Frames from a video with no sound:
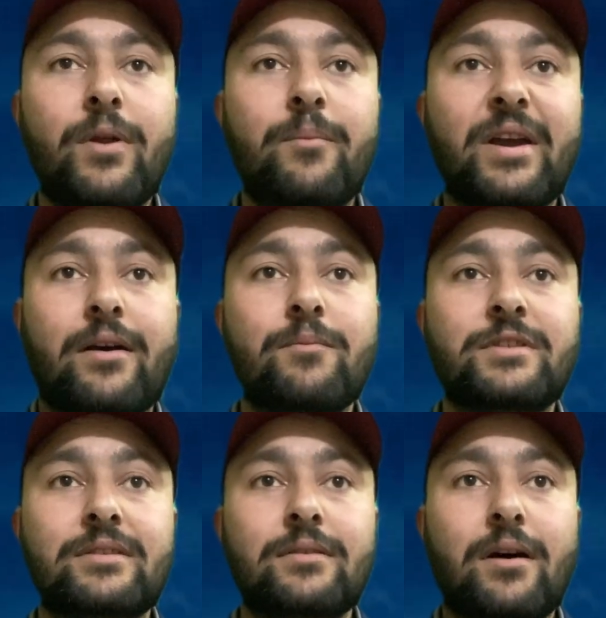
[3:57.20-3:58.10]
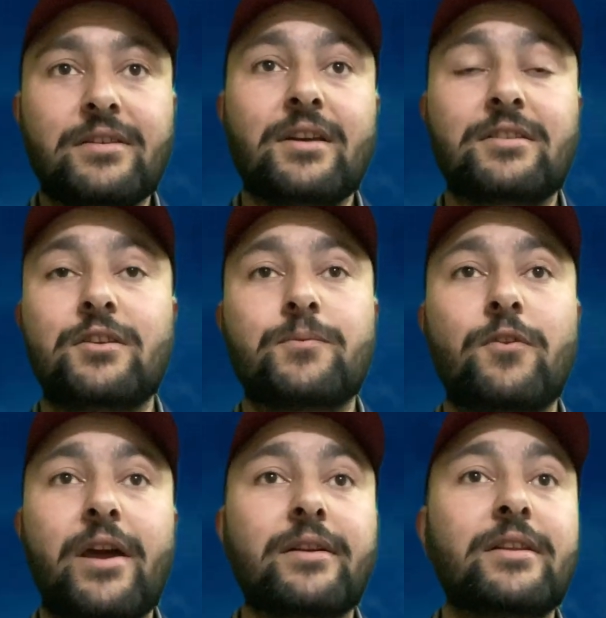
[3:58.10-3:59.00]
will become a
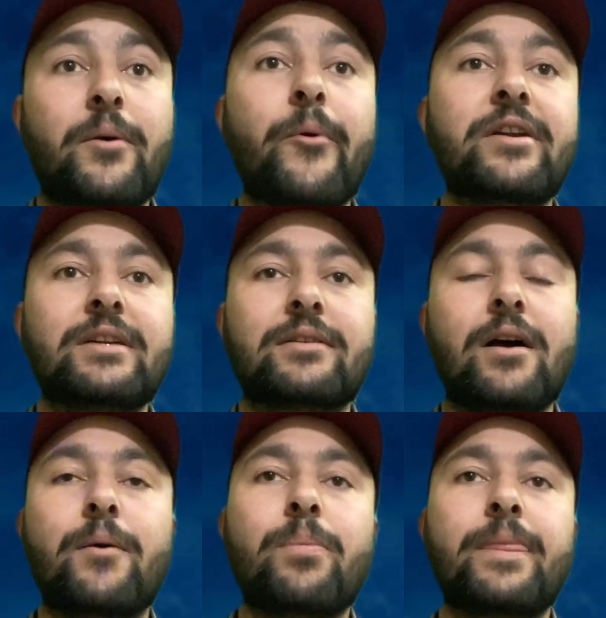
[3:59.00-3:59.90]
successful at the appointed time.